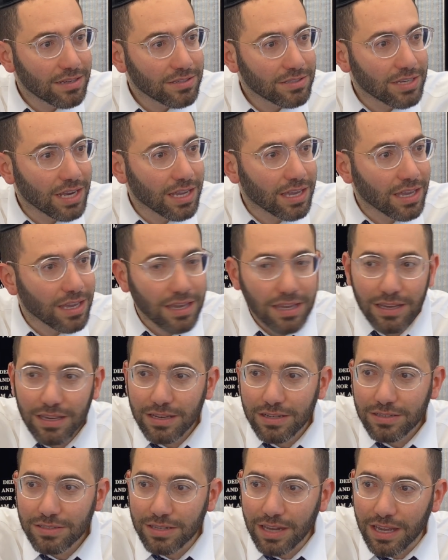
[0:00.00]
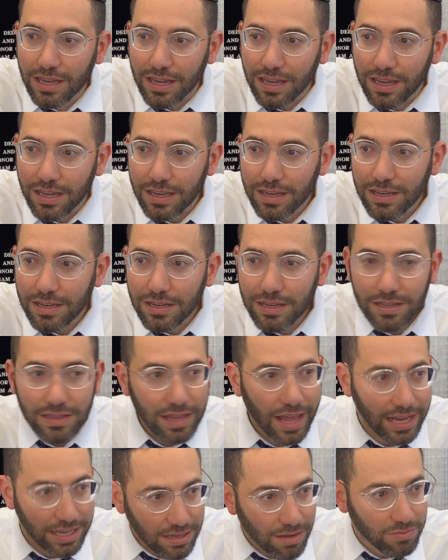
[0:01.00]
Shaking. Shaking.
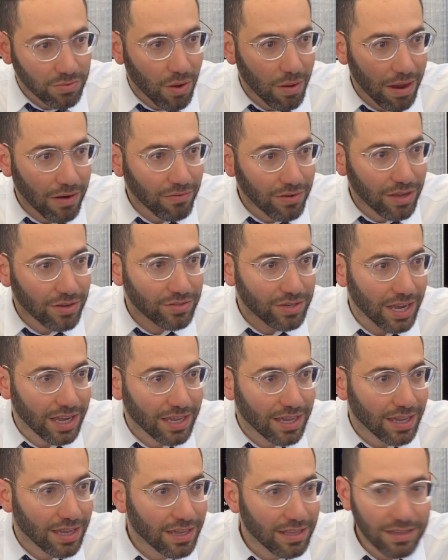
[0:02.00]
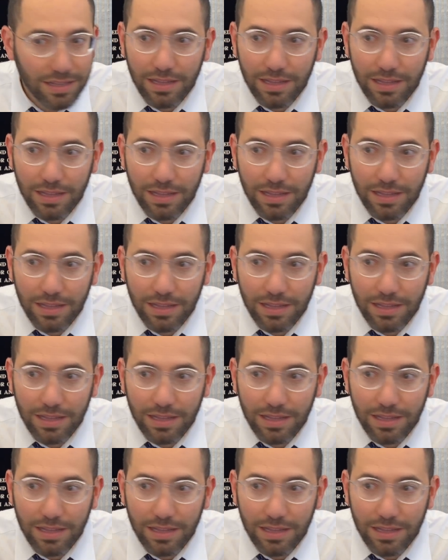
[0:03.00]
Like, I'm talking about real shaking.